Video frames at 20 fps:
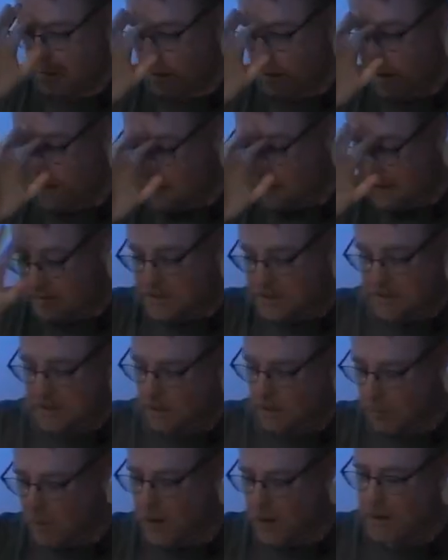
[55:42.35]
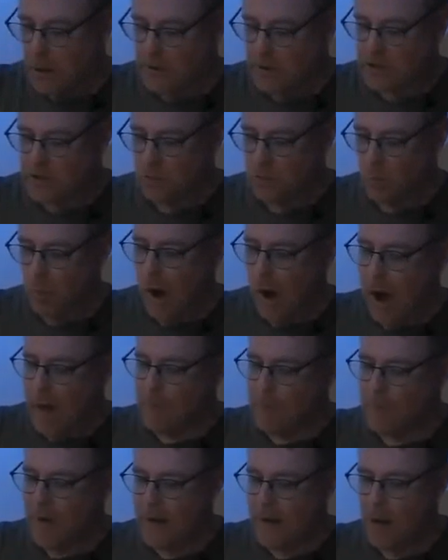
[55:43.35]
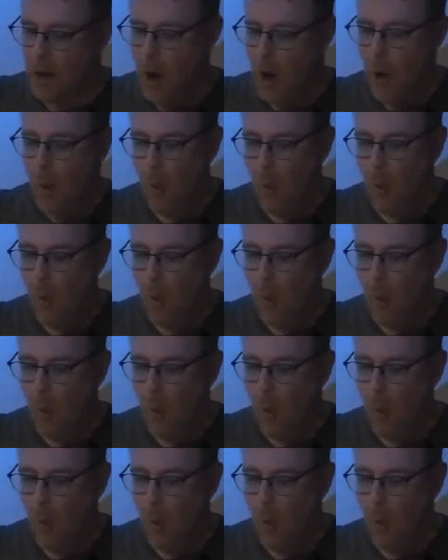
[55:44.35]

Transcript: I, as I said, I won't go into the why, but